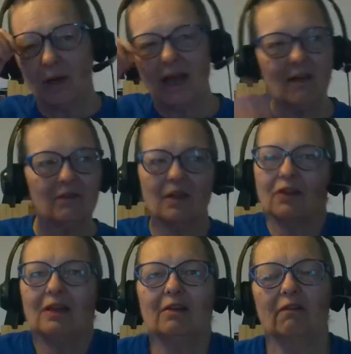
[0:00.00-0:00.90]
We have
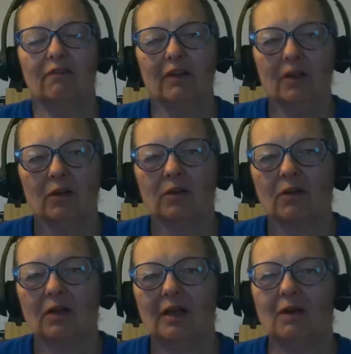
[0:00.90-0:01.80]
nothing to
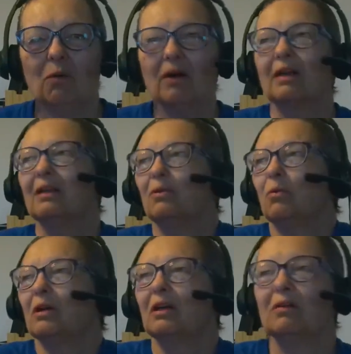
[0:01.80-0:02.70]
fear. What, you know,
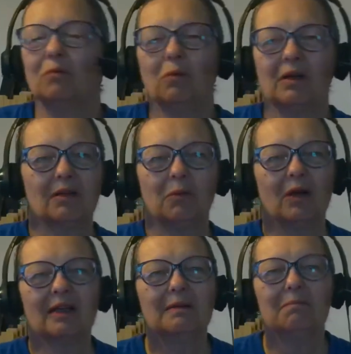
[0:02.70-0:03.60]
what can, what,
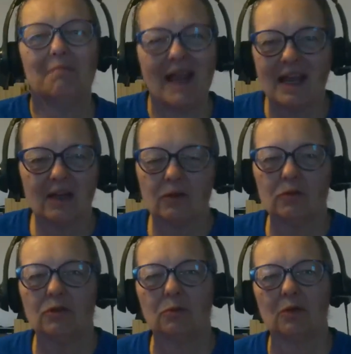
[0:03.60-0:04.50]
what can man
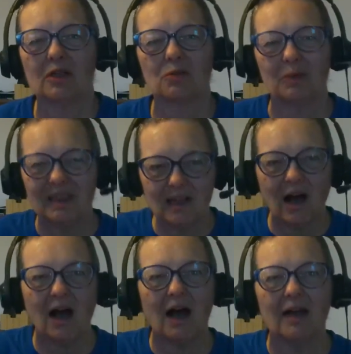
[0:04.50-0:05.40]
do to us when
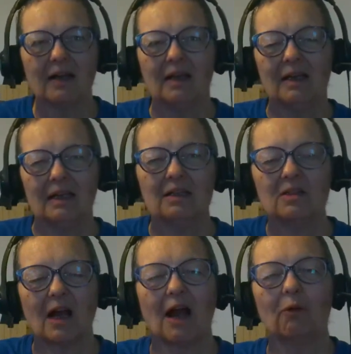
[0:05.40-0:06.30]
God
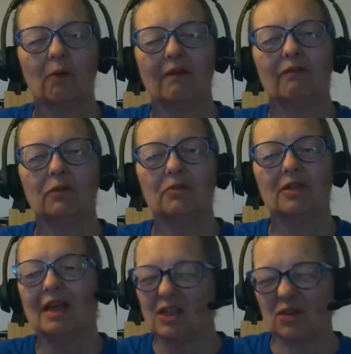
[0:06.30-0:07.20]
is our
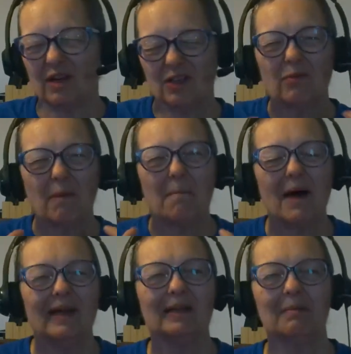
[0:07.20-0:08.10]
refuge? So I just
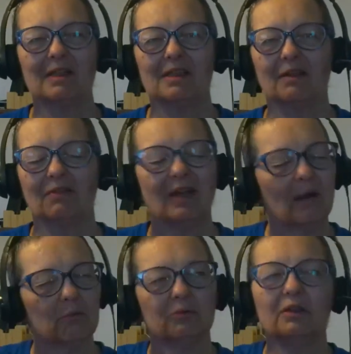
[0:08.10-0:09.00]
reminded myself today,
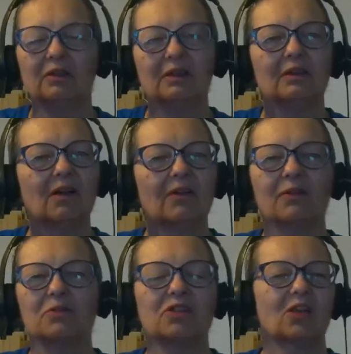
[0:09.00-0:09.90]
I reeled in all
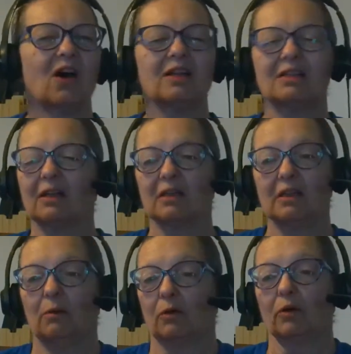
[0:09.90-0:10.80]
those thoughts because
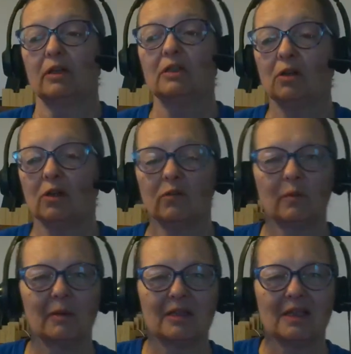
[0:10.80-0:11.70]
they were crazy and all over
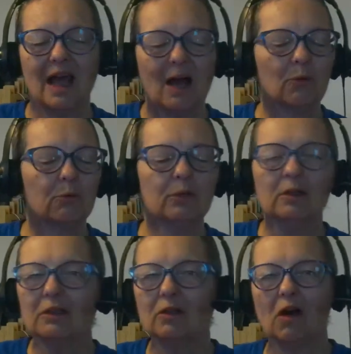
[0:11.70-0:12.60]
the place.
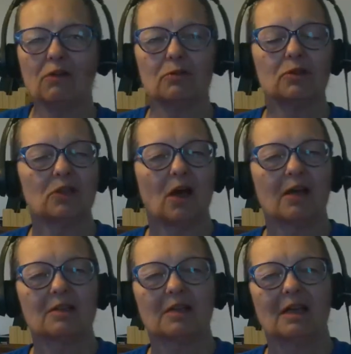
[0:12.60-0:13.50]
Reeled in all those
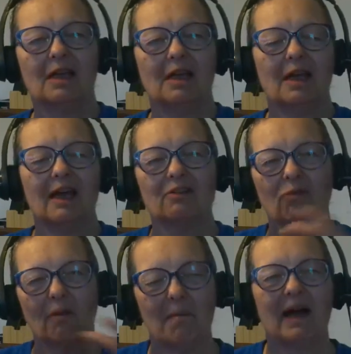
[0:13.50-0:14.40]
thoughts. I
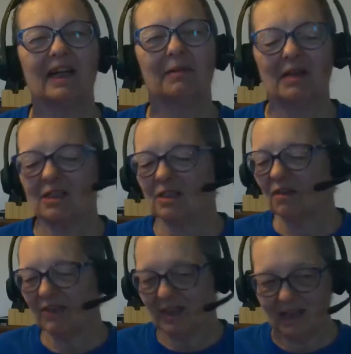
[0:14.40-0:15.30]
just reminded
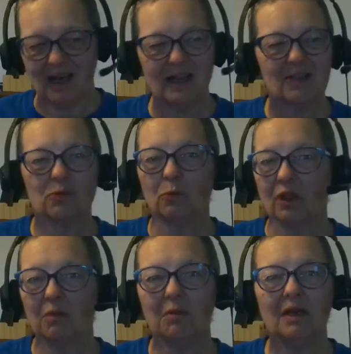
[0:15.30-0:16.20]
myself that God is
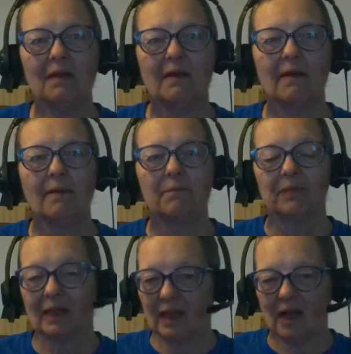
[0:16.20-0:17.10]
with me.
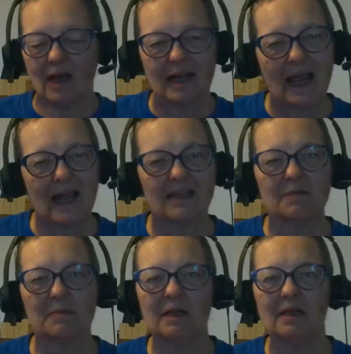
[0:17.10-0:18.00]
God
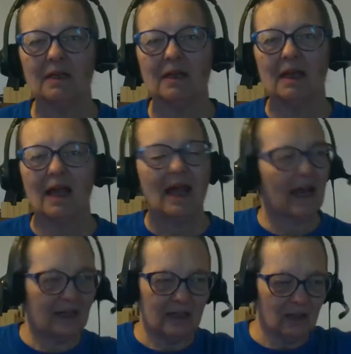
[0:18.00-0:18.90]
has me.
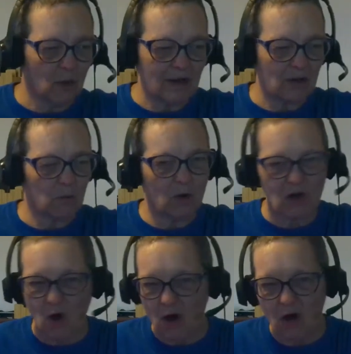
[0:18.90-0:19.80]
And no matter
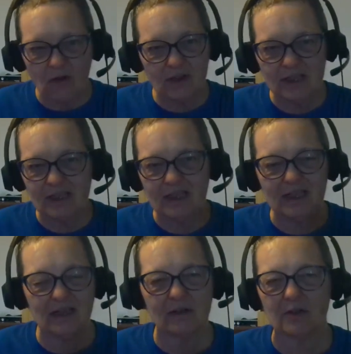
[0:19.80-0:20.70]
what all these
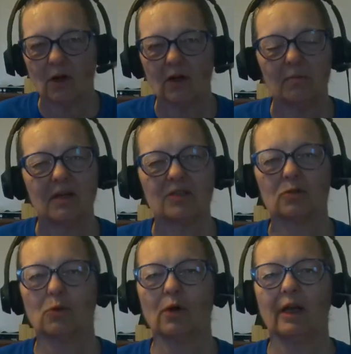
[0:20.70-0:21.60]
details are in my
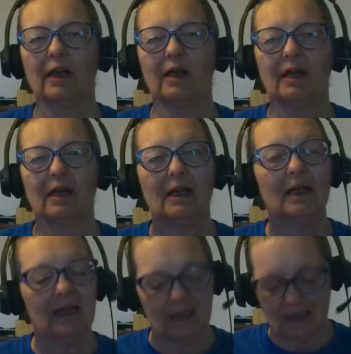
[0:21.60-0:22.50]
story,
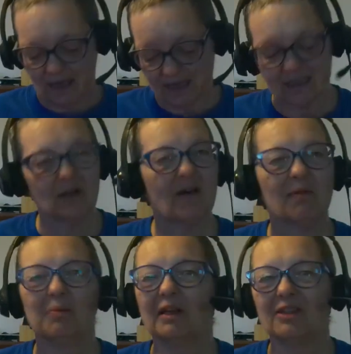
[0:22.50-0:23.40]
I still have
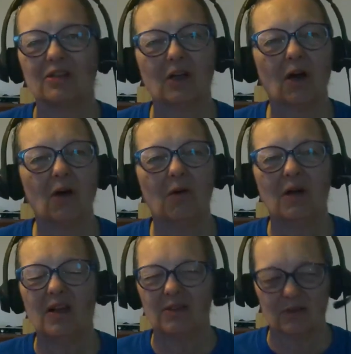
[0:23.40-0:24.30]
a place to go.
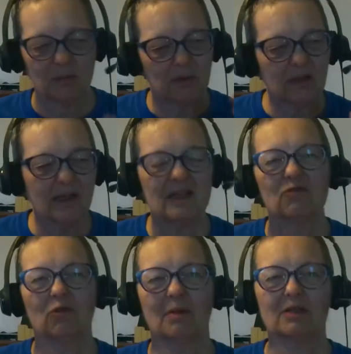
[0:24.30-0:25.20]
There's a
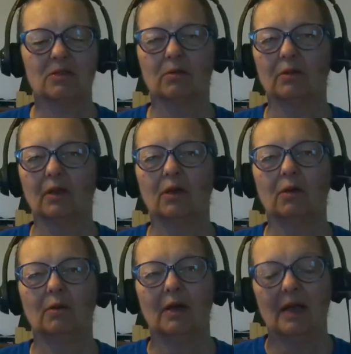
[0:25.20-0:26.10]
place for my soul to
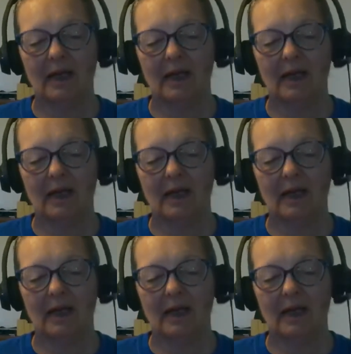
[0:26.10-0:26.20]
go.